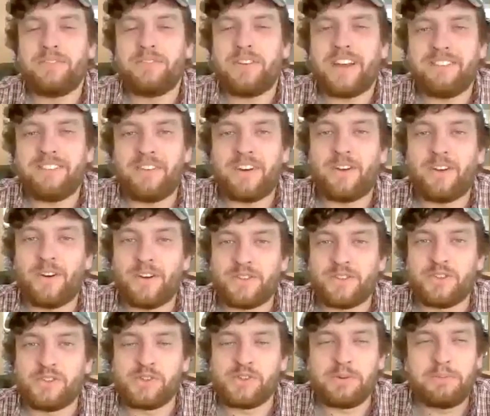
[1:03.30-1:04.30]
fight about it on
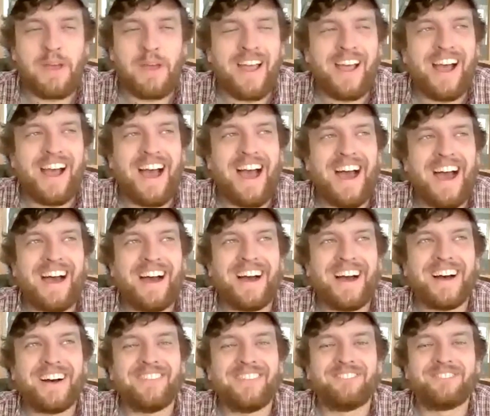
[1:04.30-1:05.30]
YouTube.
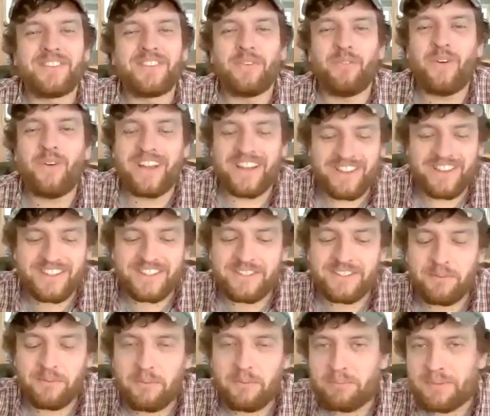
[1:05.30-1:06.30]
What kind of things have
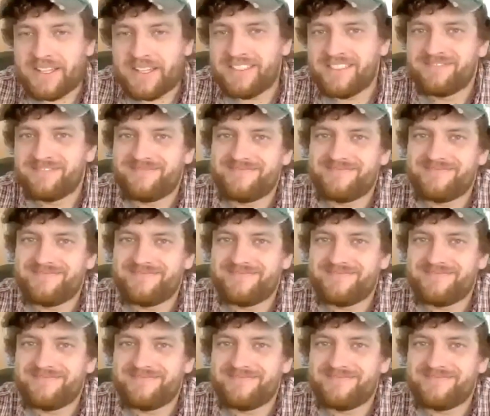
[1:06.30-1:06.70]
you been painting?